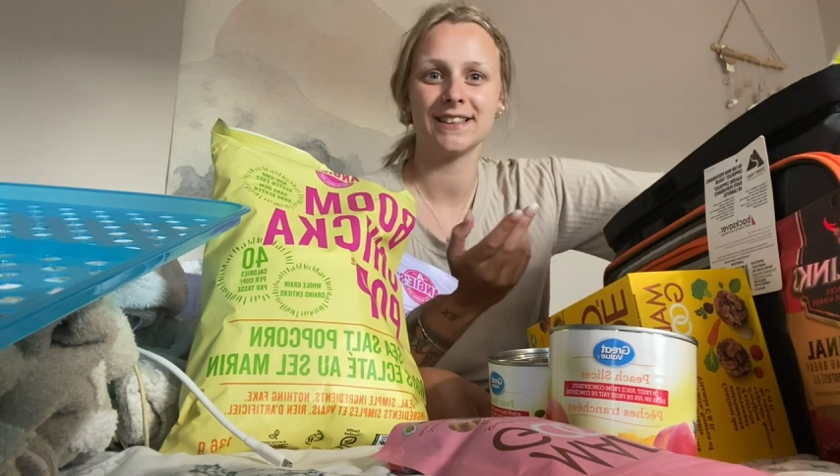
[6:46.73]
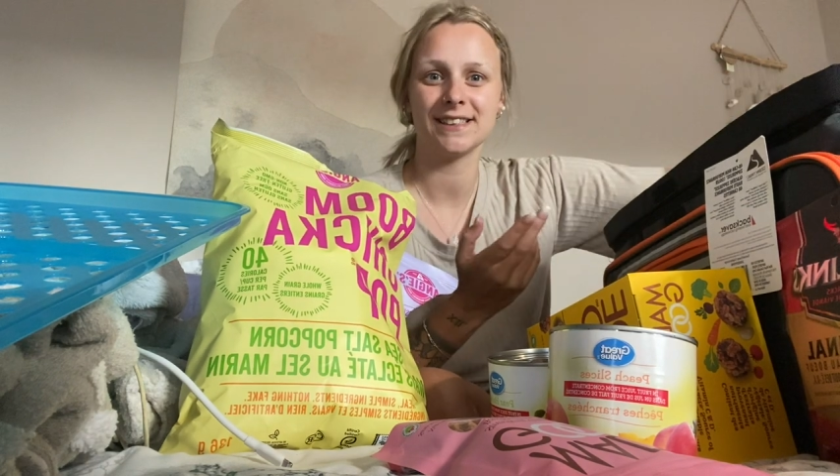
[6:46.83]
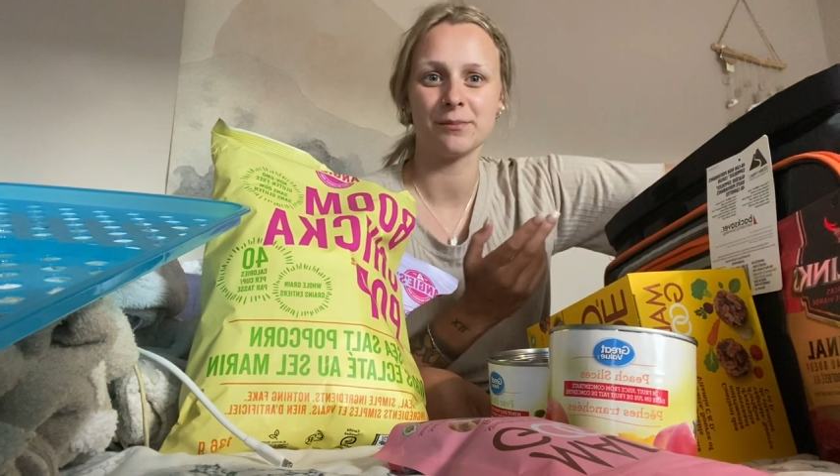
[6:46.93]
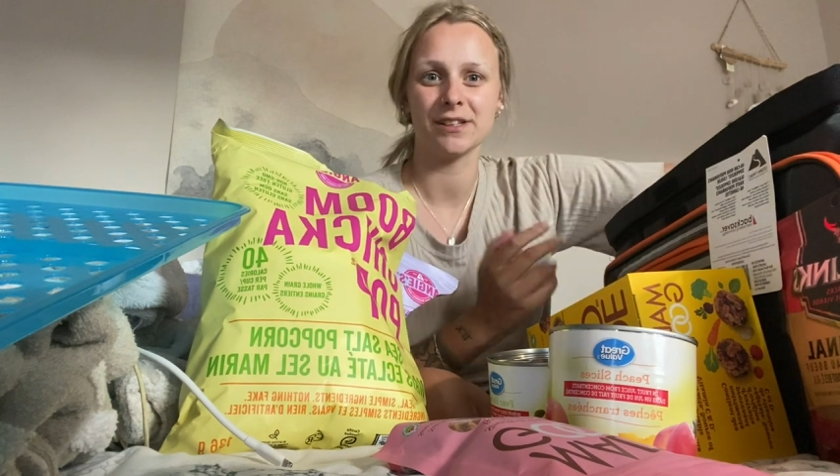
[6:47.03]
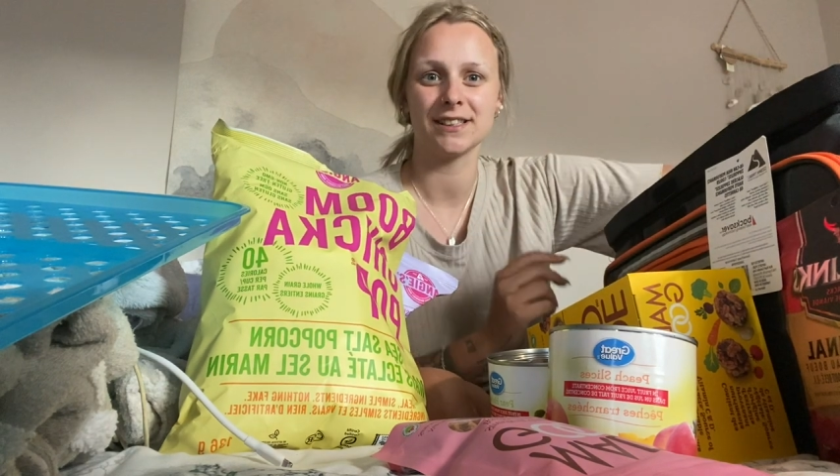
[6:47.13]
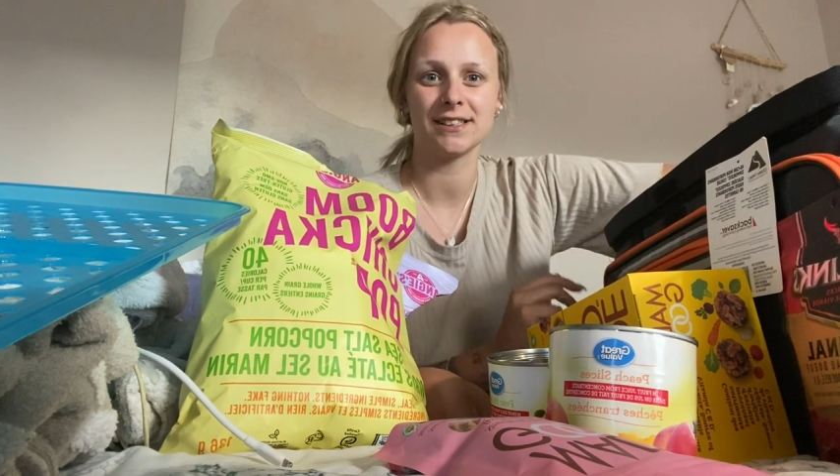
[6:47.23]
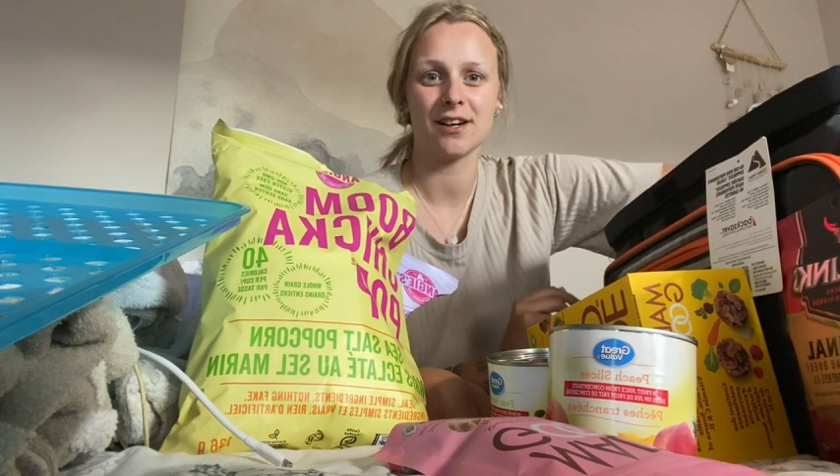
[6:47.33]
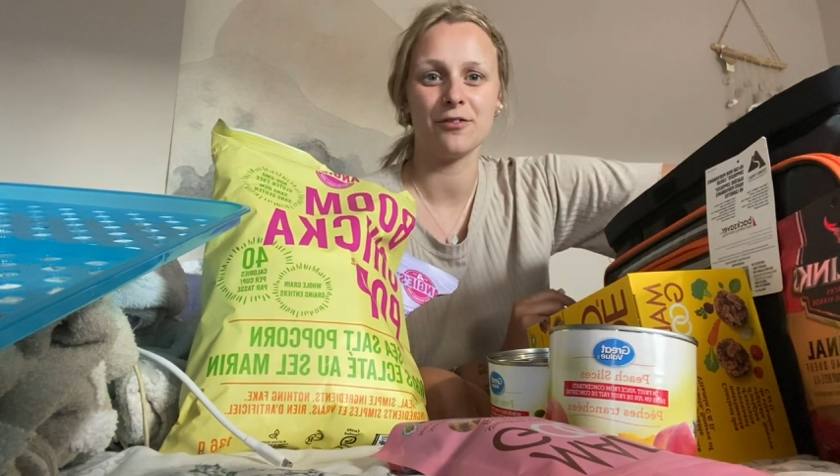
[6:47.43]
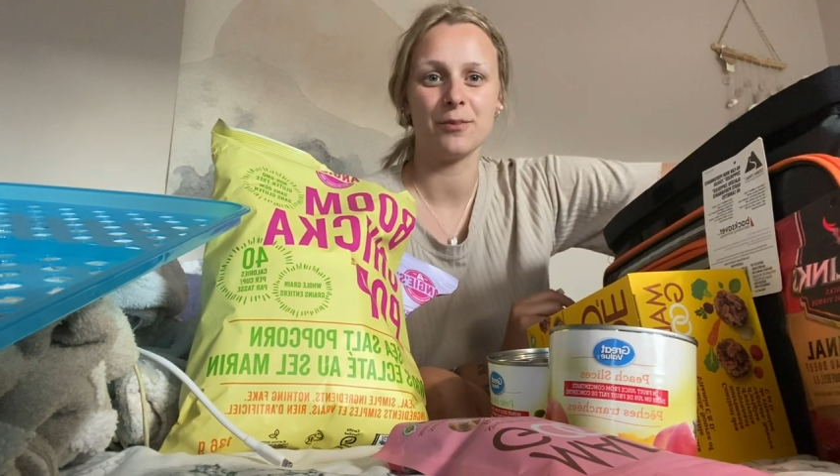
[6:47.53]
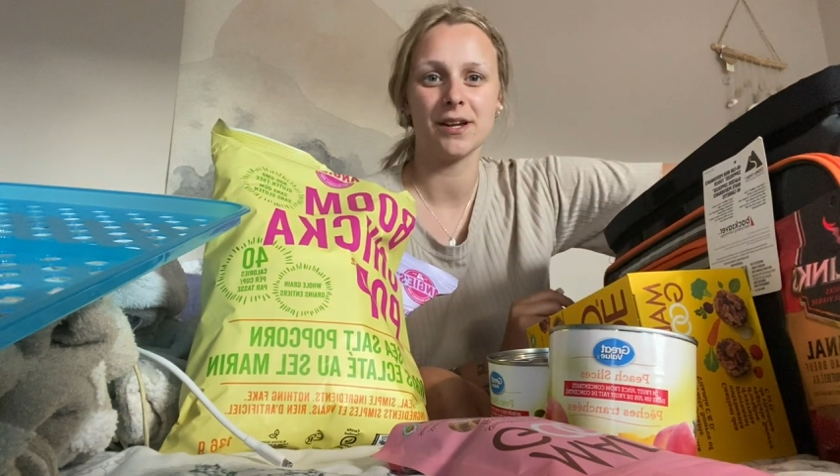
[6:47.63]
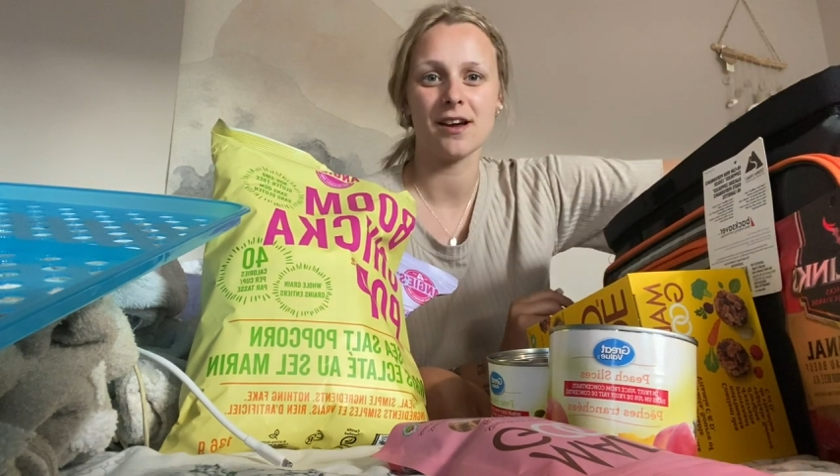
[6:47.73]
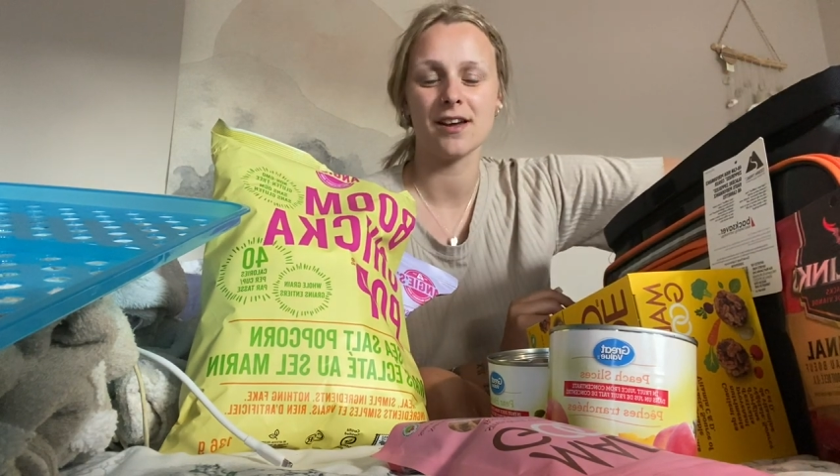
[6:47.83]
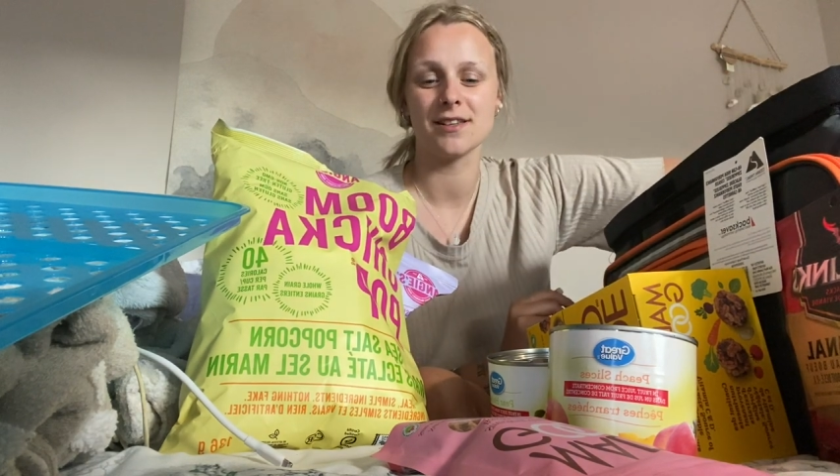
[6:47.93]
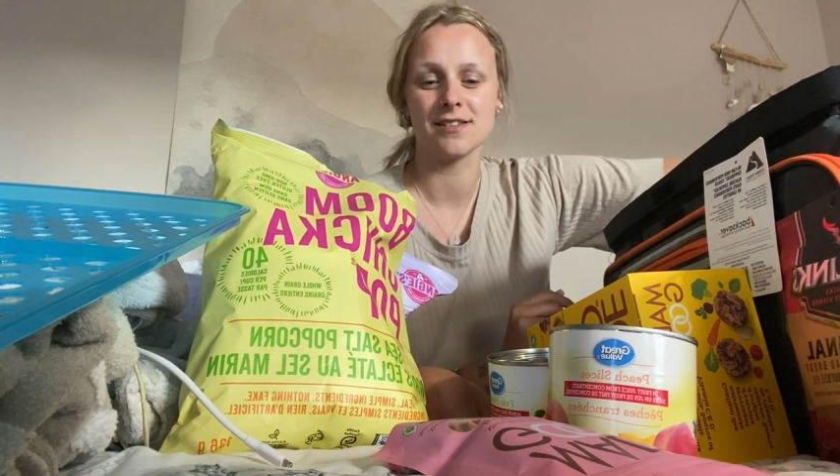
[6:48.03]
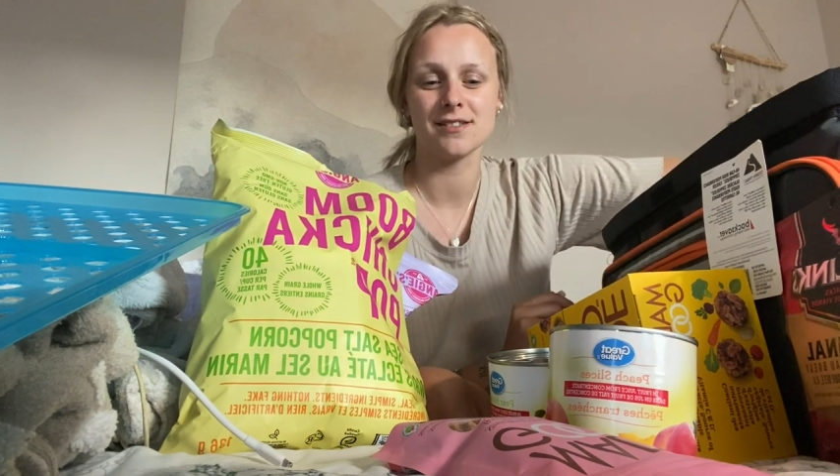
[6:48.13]
some of this stuff
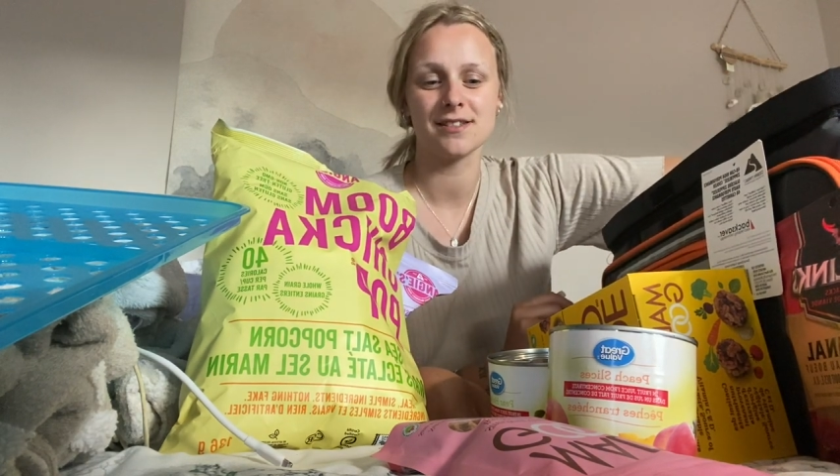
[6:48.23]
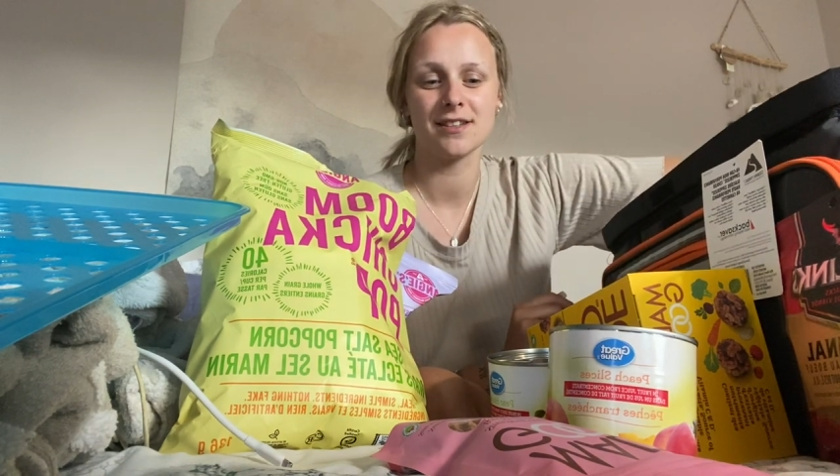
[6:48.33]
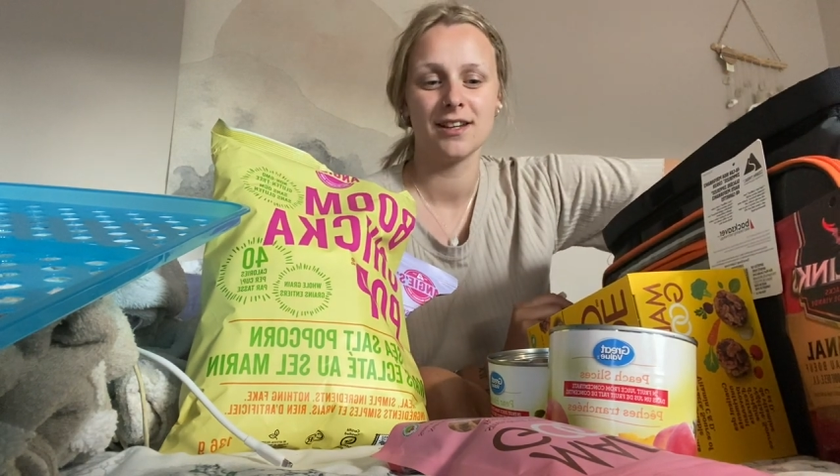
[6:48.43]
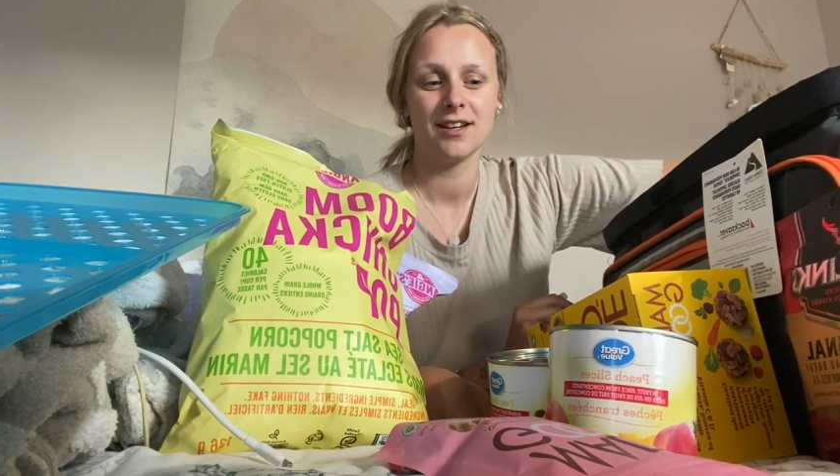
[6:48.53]
because